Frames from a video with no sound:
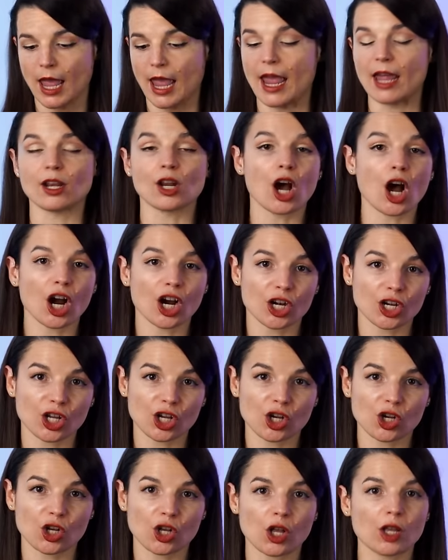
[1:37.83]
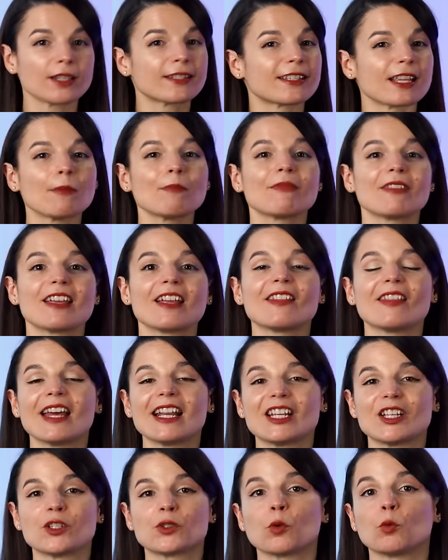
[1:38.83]
an article, something
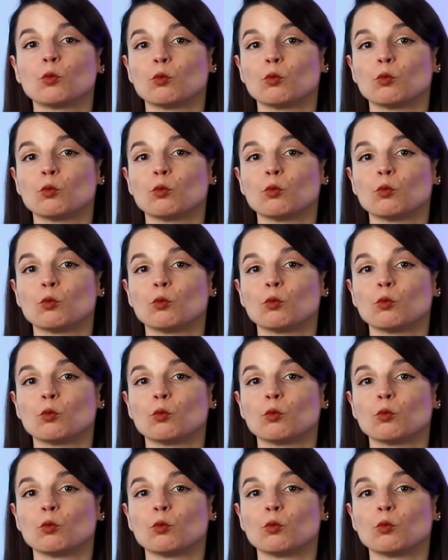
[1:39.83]
that is